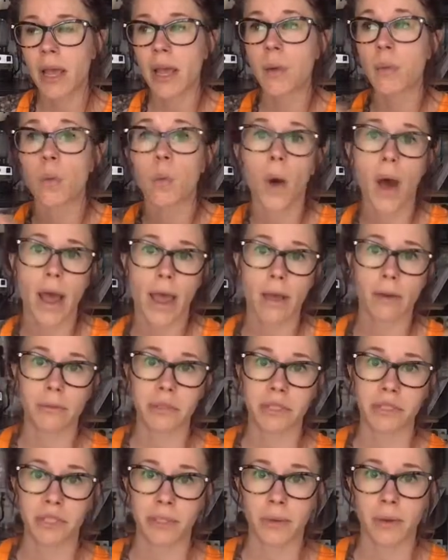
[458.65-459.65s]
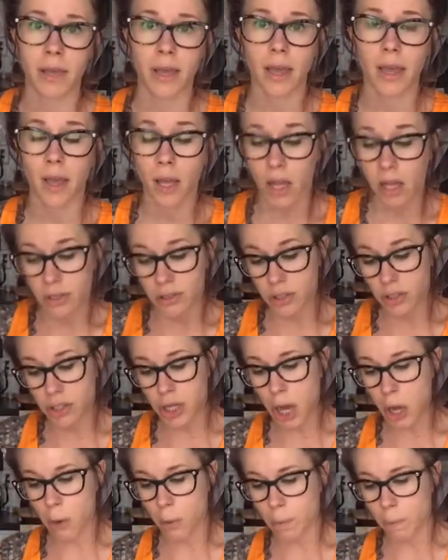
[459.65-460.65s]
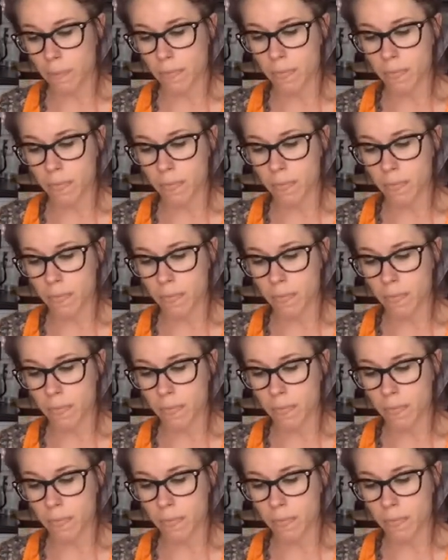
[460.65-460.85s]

and why I was doing it. So,